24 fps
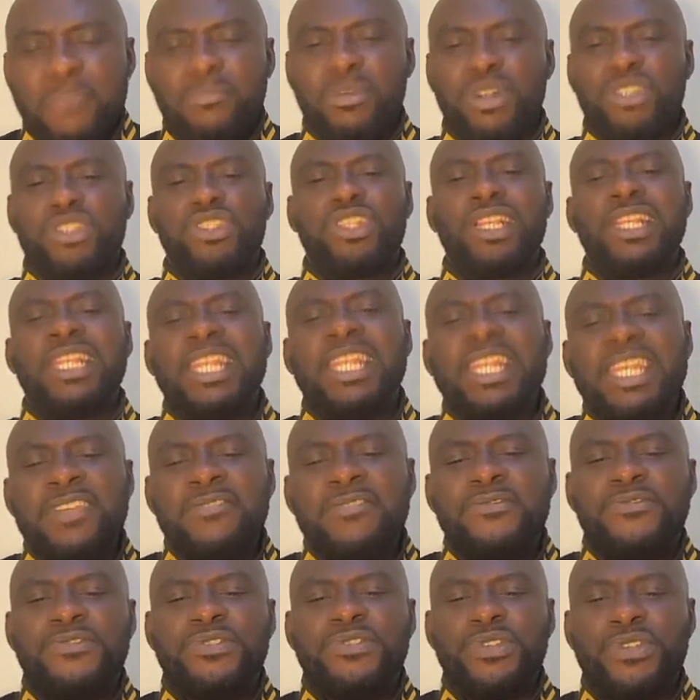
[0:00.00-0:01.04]
But
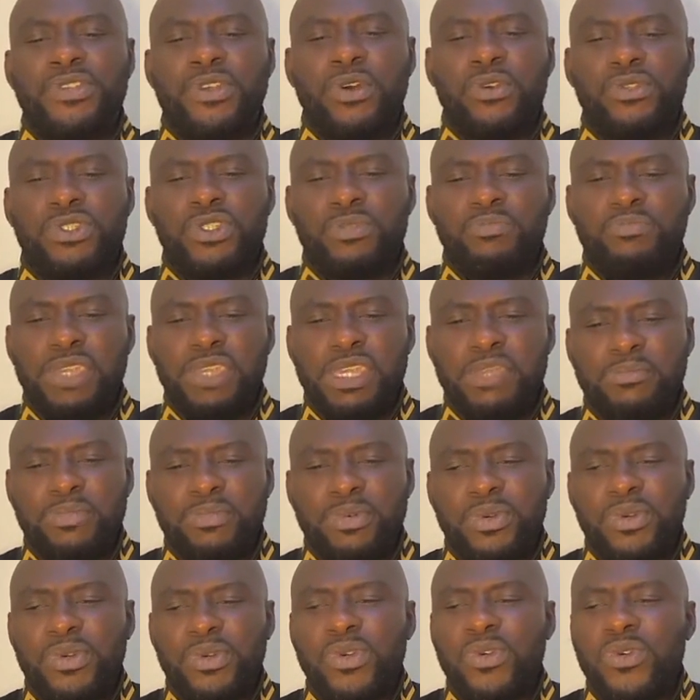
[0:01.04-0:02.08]
leave to those
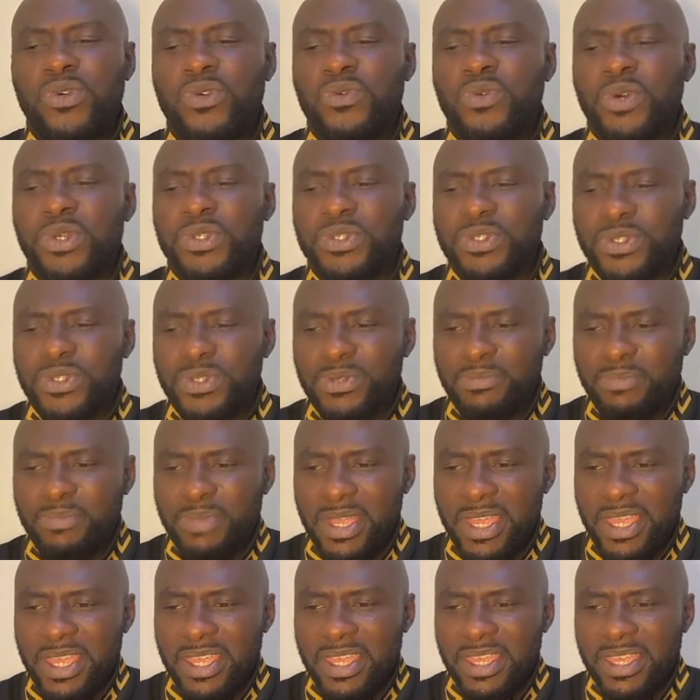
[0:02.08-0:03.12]
people who wants to
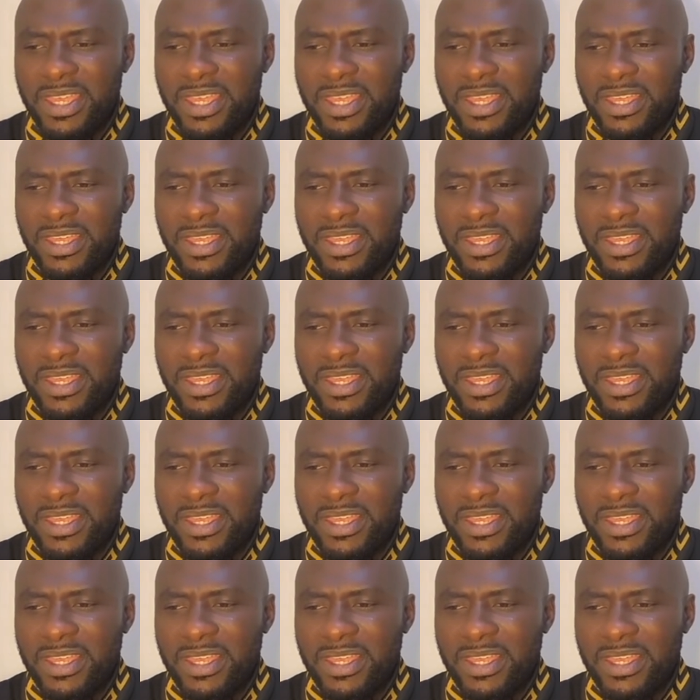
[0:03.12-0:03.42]
pay.